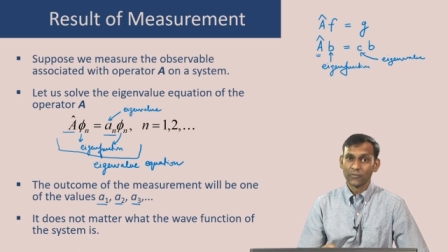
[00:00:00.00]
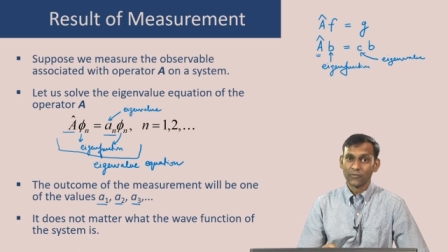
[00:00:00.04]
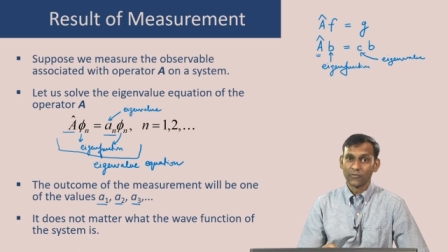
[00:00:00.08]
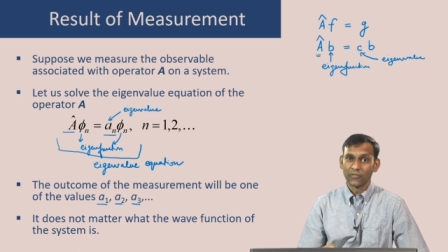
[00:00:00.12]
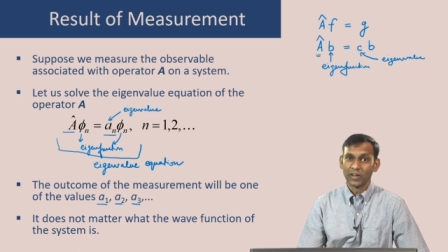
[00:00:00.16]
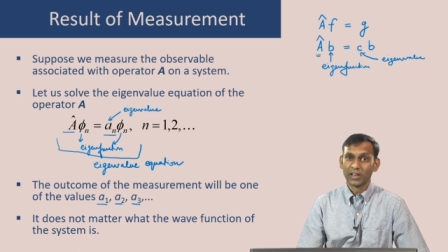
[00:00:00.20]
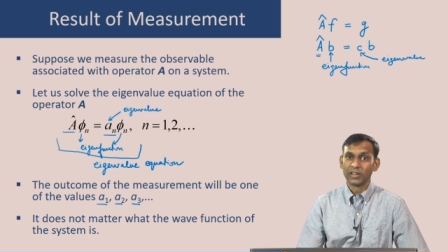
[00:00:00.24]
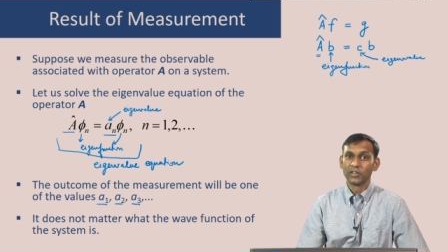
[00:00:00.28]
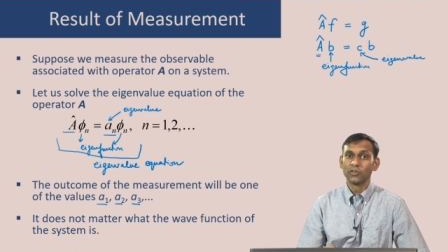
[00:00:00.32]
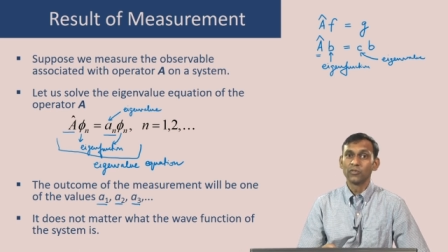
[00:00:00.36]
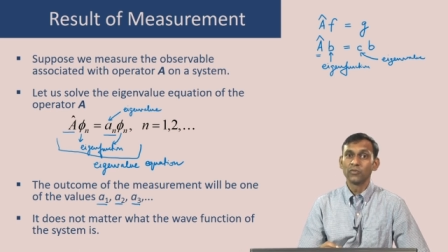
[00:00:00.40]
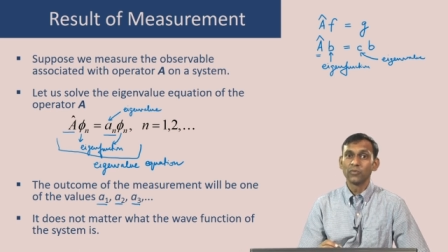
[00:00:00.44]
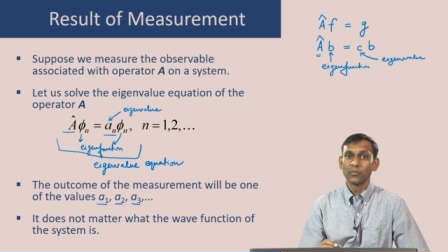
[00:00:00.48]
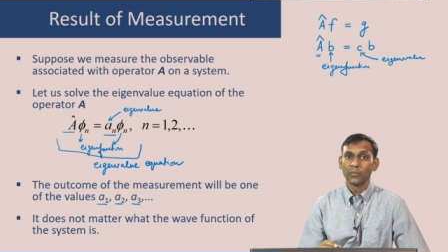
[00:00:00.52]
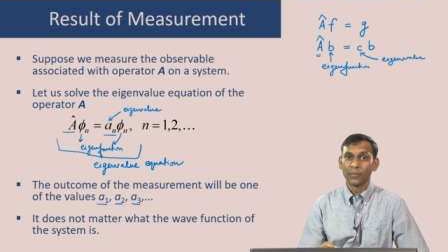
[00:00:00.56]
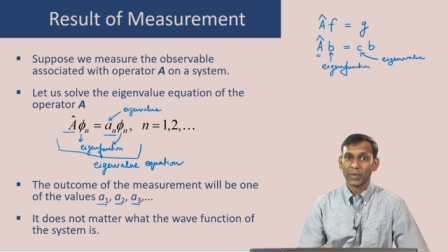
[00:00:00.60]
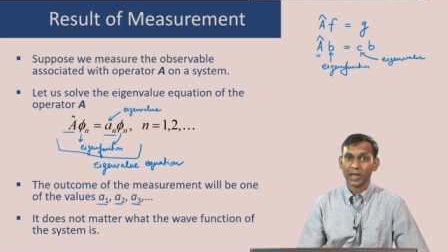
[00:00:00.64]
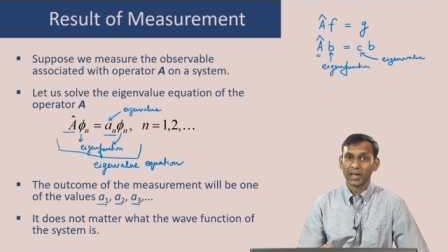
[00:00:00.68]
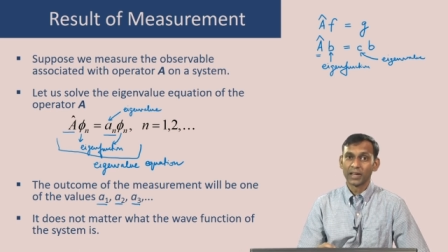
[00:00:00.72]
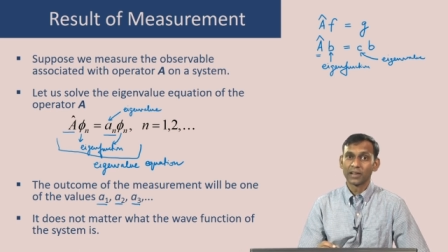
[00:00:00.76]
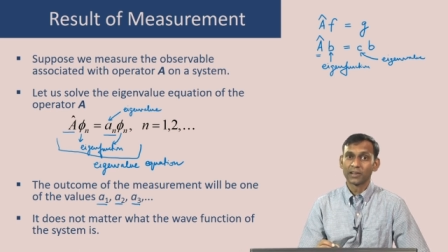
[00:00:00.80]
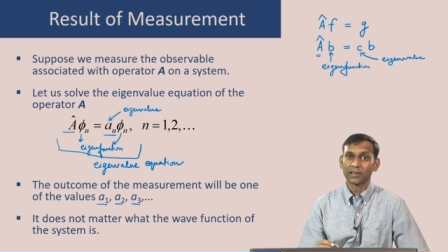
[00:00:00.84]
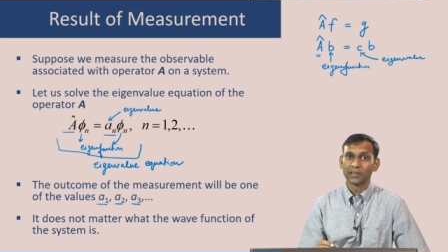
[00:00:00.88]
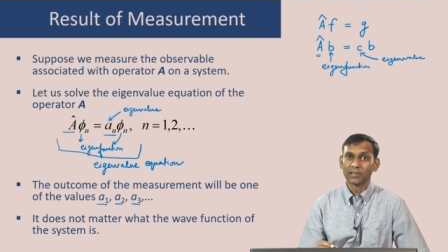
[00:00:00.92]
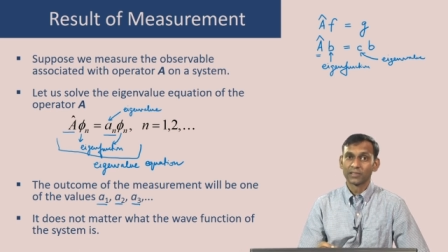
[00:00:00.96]
when you
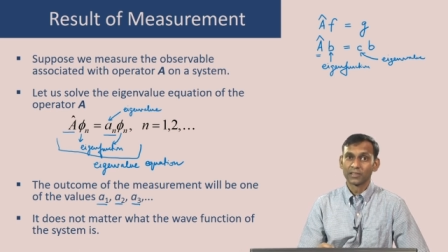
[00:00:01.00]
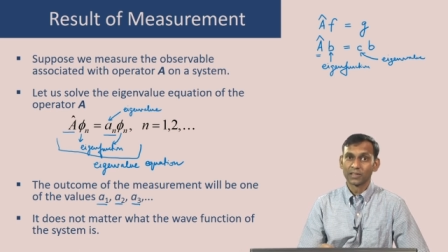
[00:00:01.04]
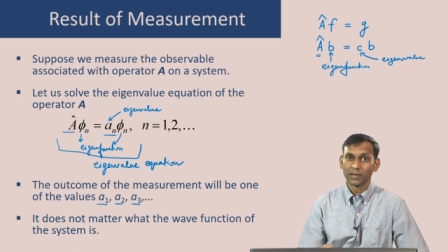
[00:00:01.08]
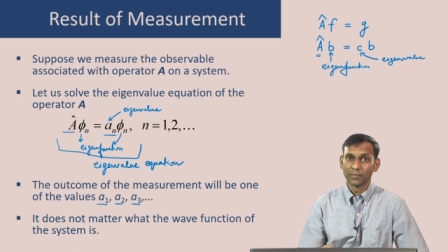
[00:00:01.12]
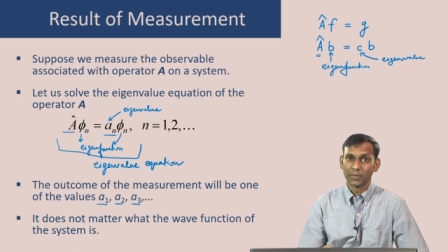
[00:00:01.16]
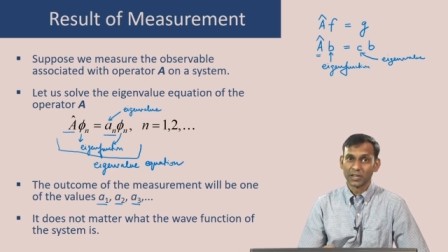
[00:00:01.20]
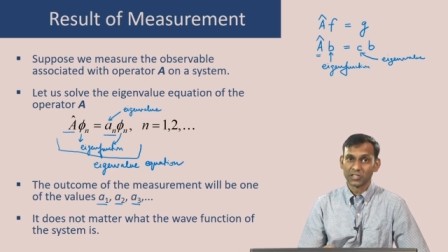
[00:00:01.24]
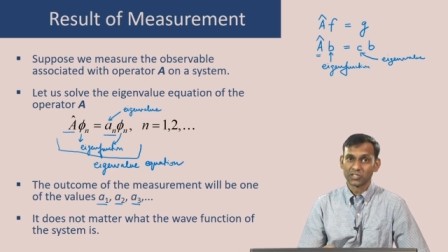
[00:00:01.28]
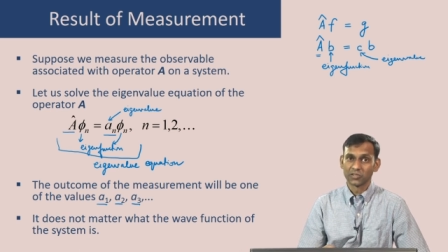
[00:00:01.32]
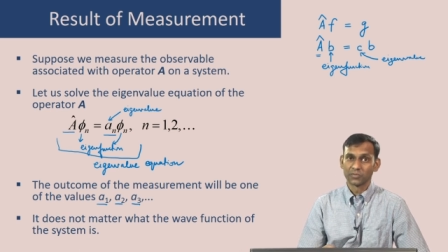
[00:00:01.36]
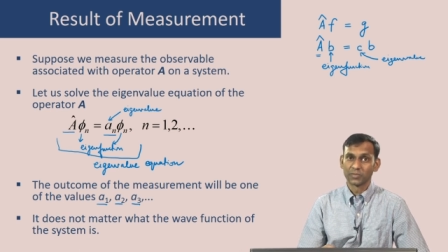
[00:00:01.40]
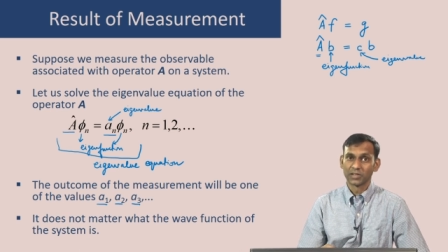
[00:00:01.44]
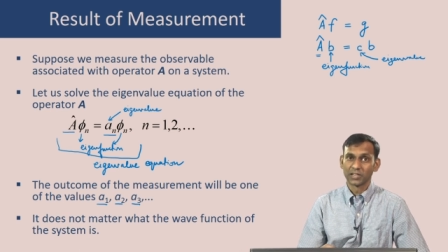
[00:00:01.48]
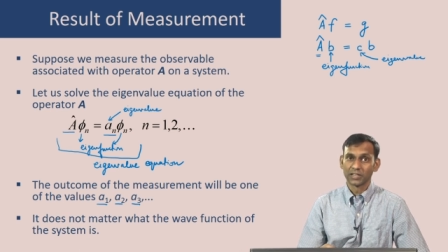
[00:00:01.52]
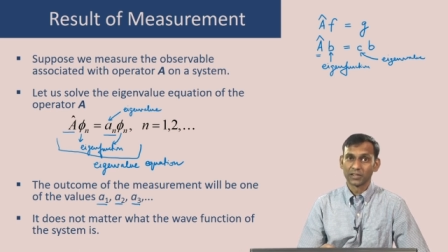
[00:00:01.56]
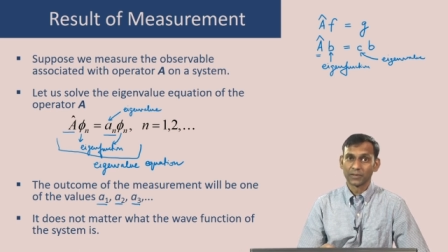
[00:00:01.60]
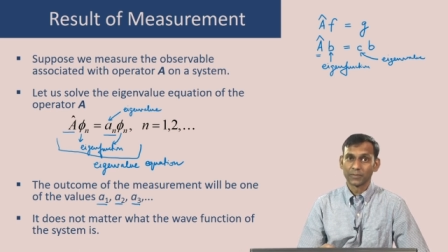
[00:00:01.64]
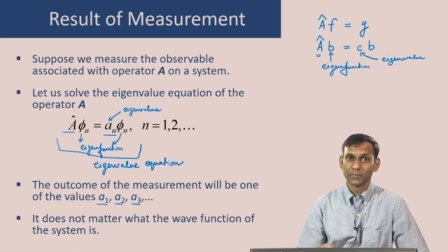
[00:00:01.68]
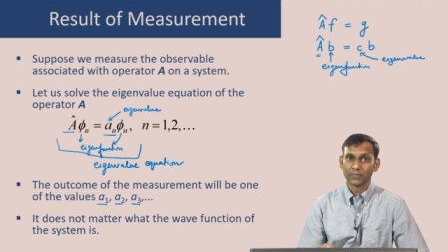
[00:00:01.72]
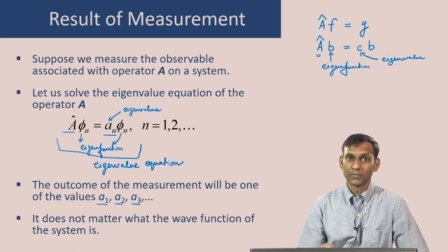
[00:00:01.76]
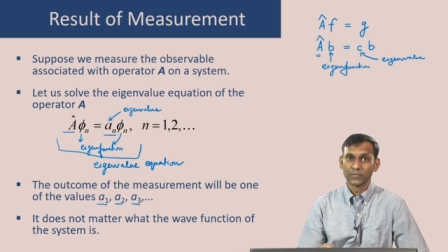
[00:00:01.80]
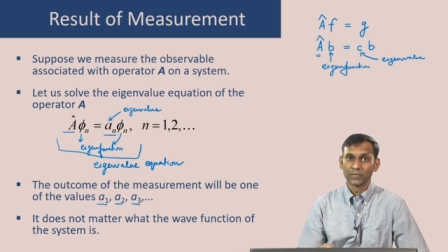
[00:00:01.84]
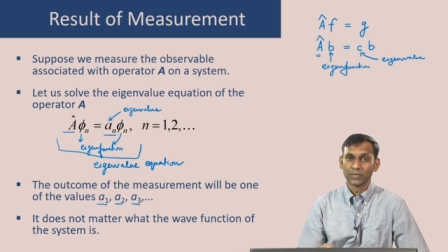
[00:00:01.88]
make the measurement.